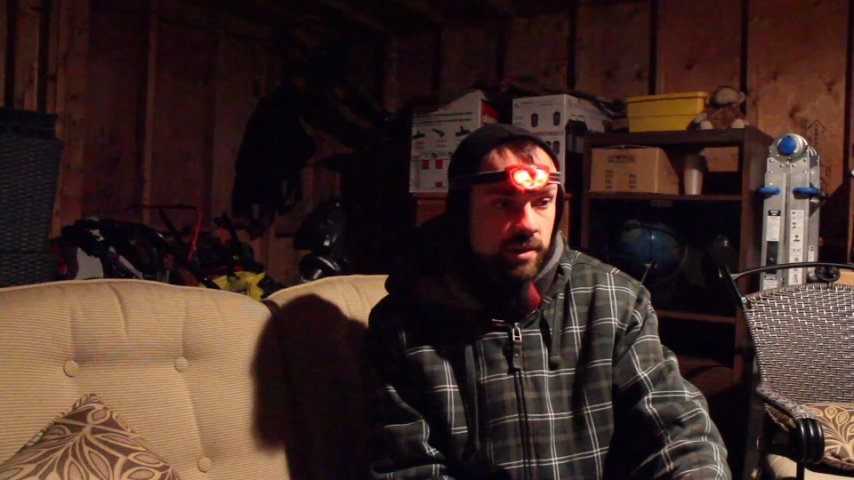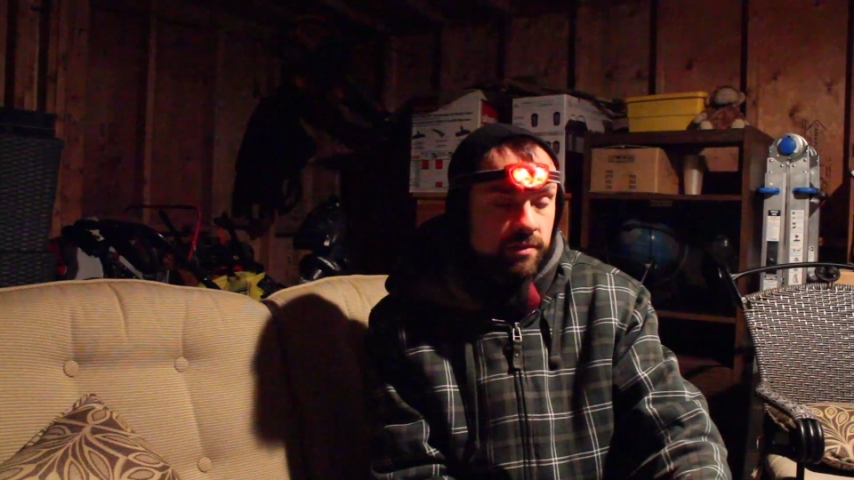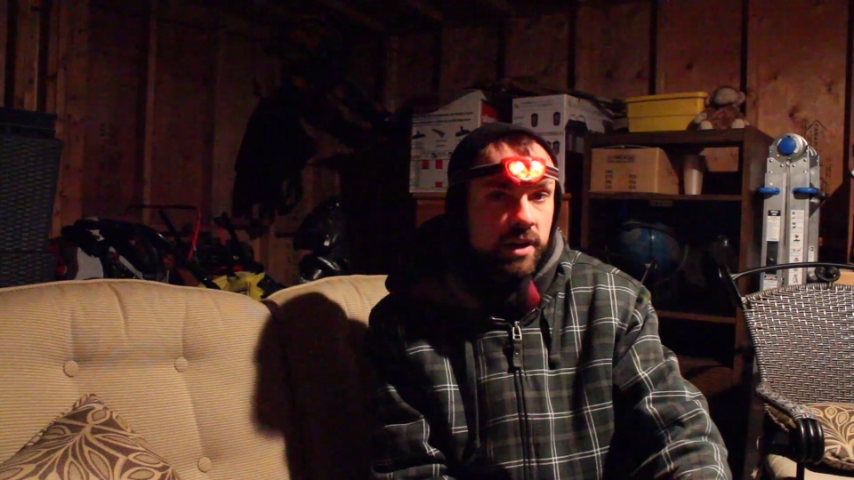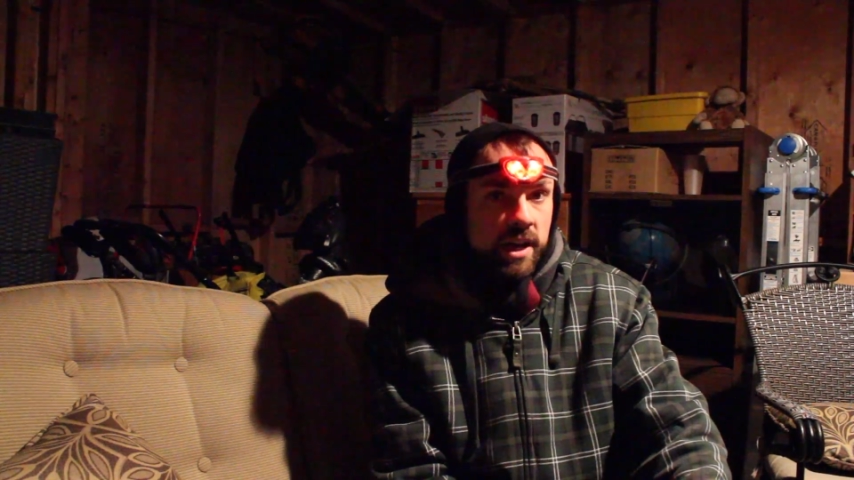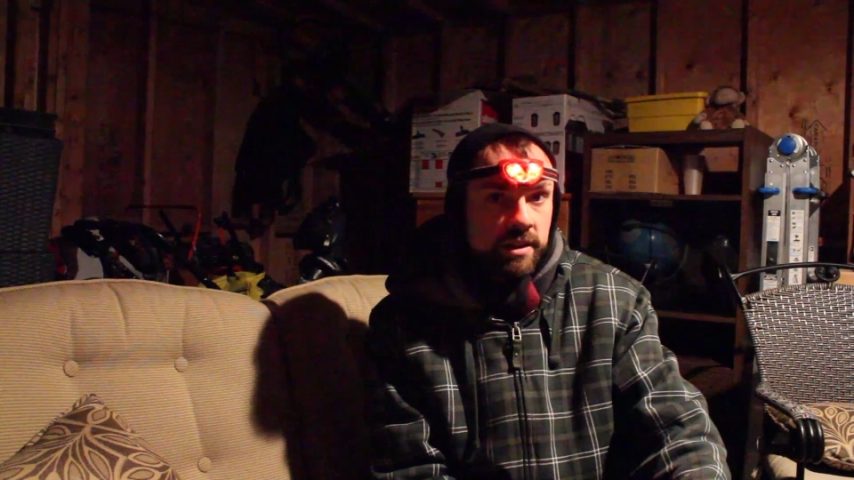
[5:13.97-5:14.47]
to
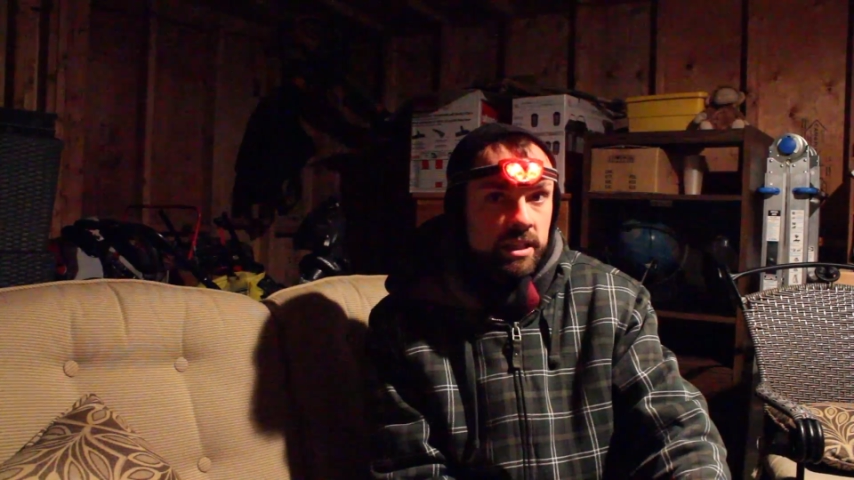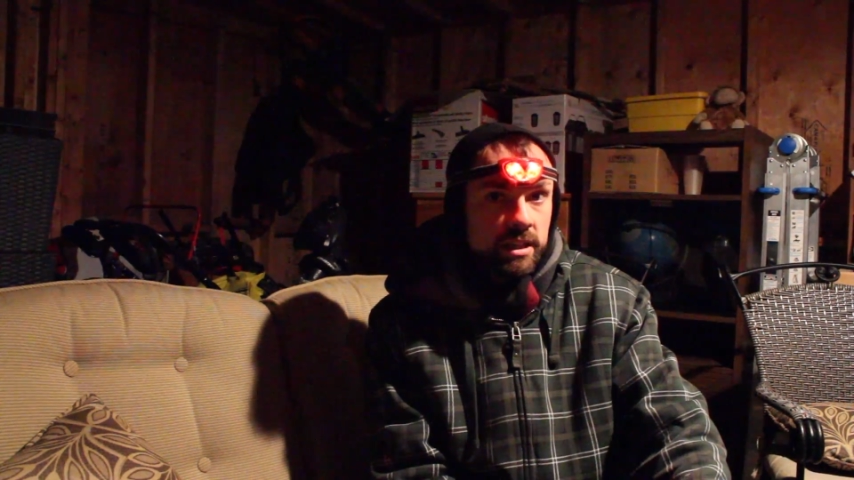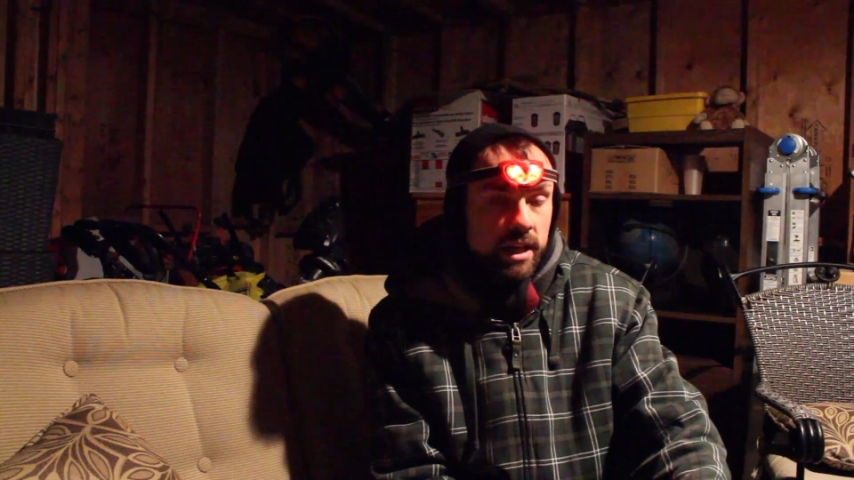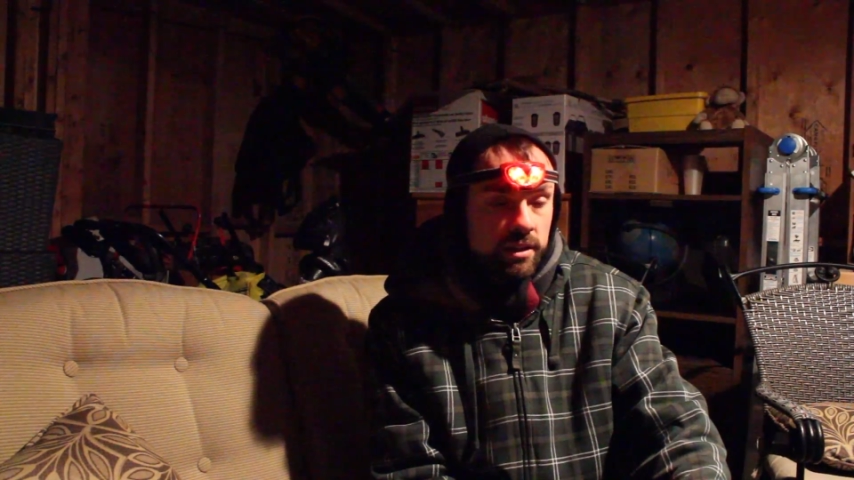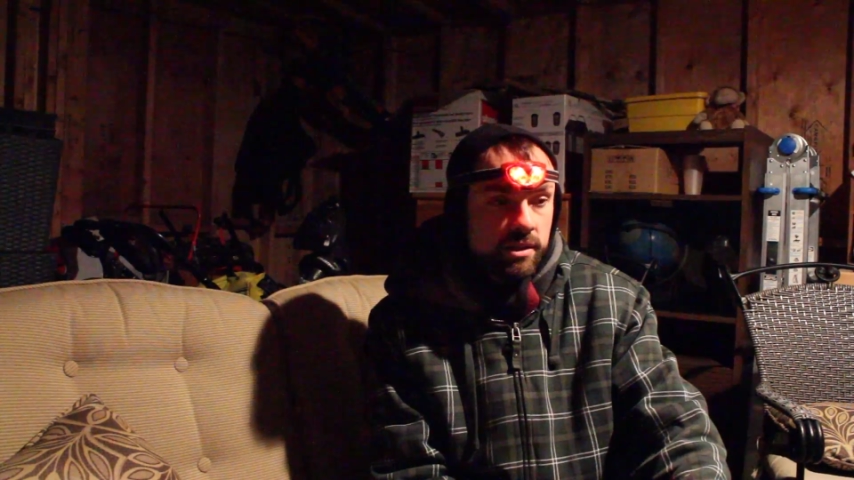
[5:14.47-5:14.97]
find
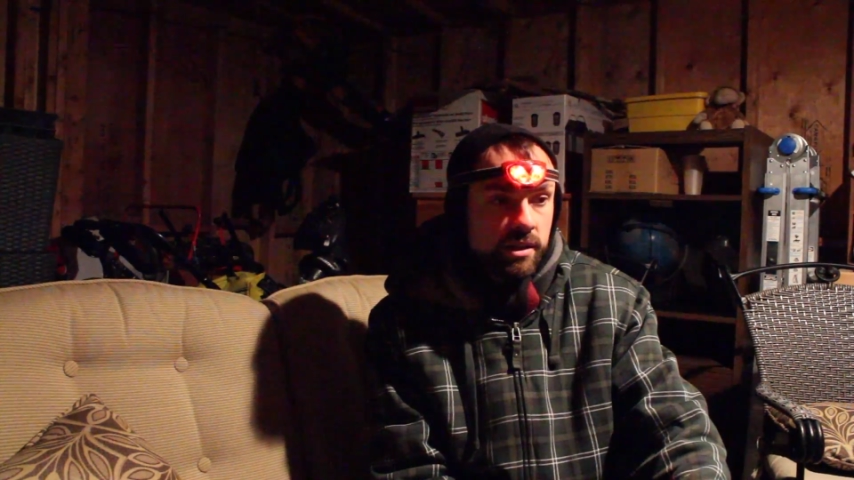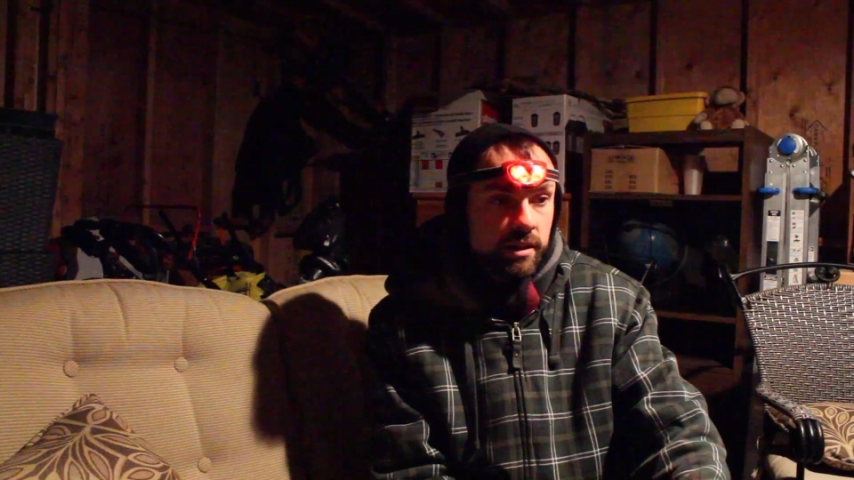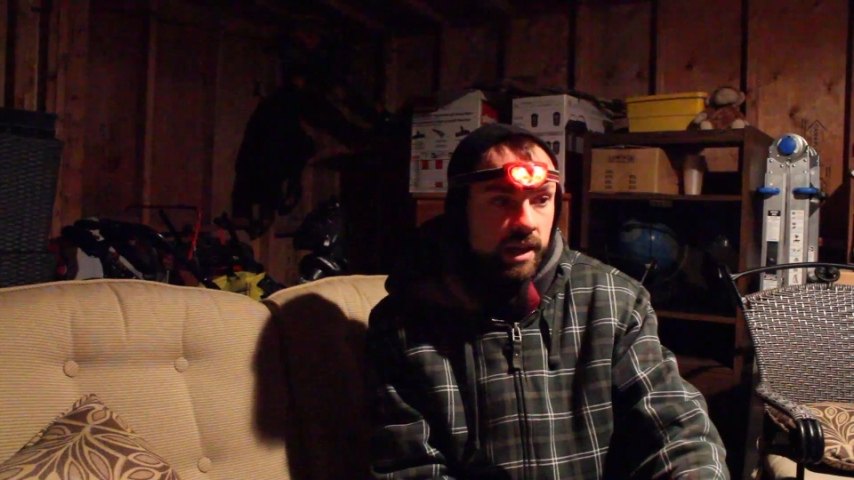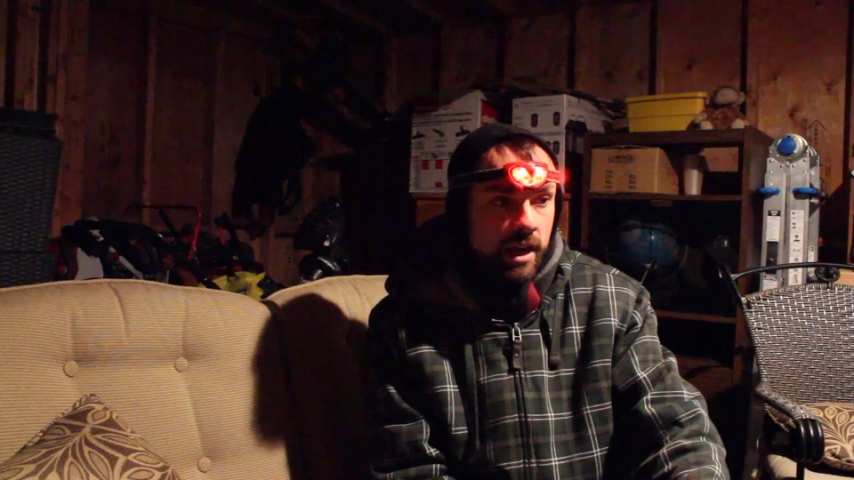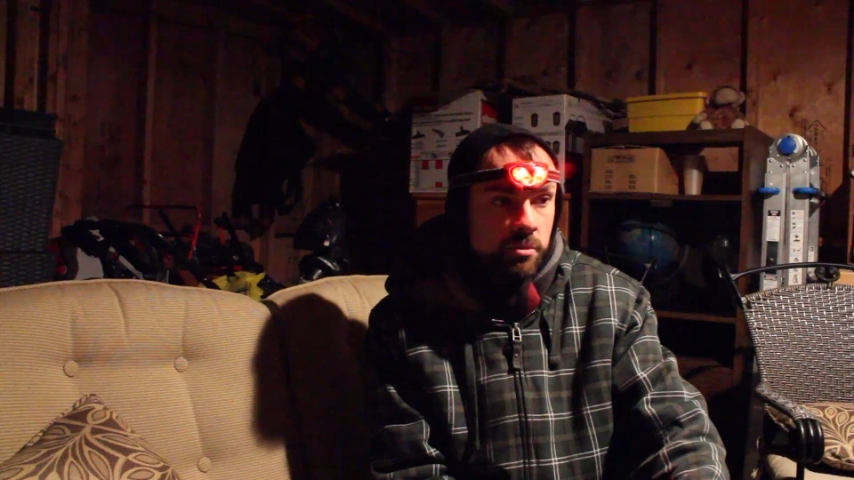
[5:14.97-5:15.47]
the Altair
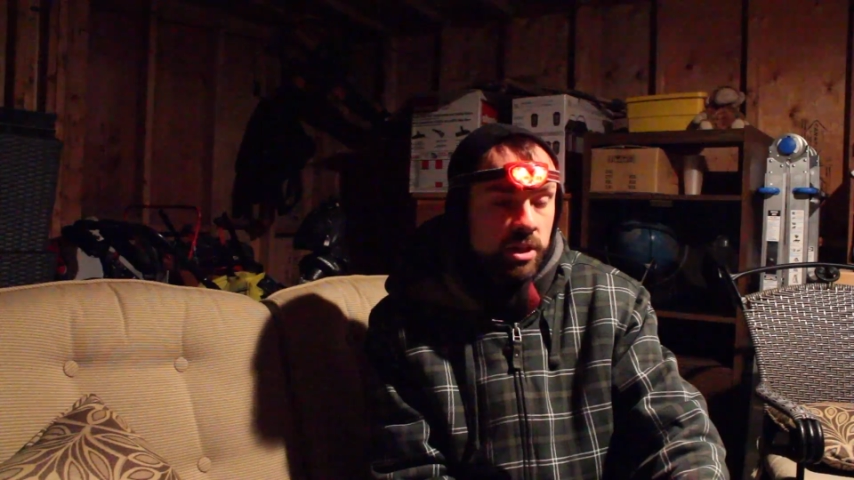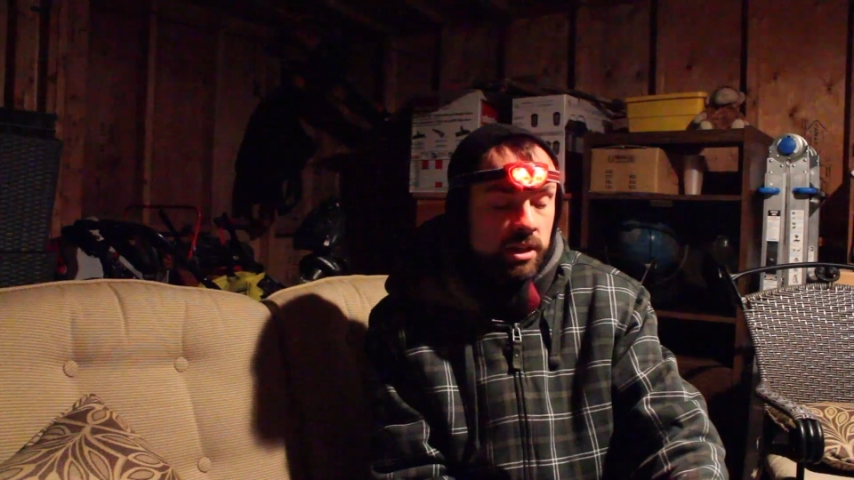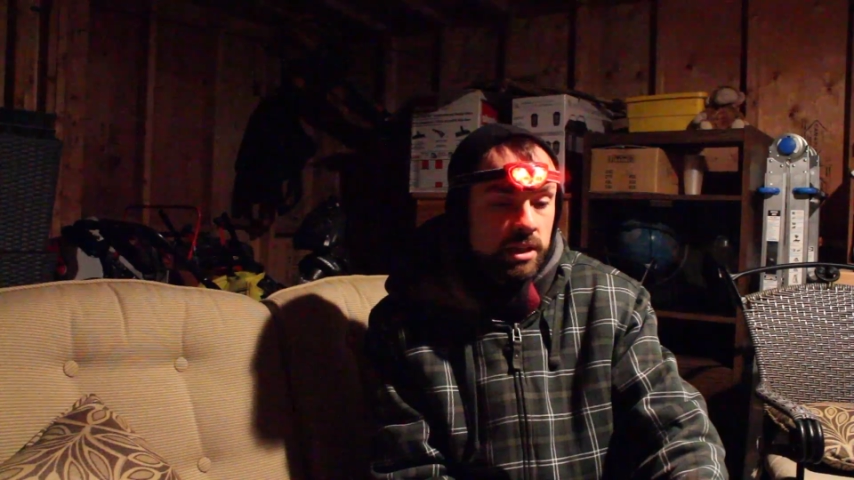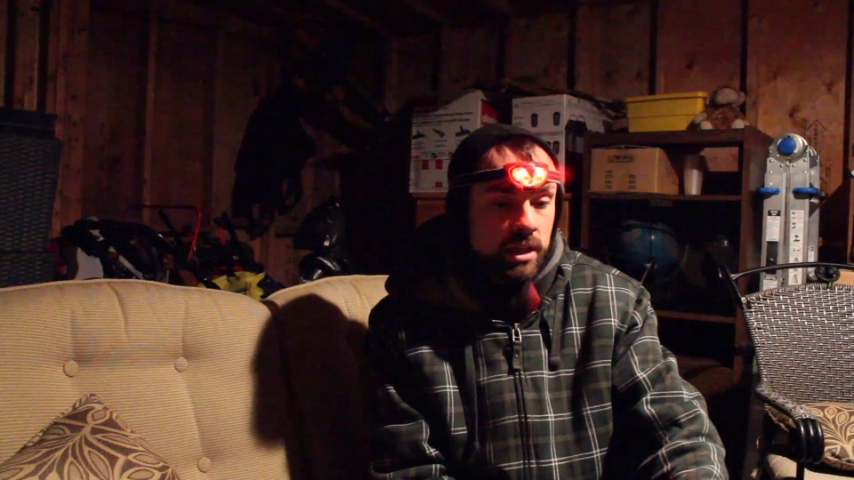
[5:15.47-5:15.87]
camera.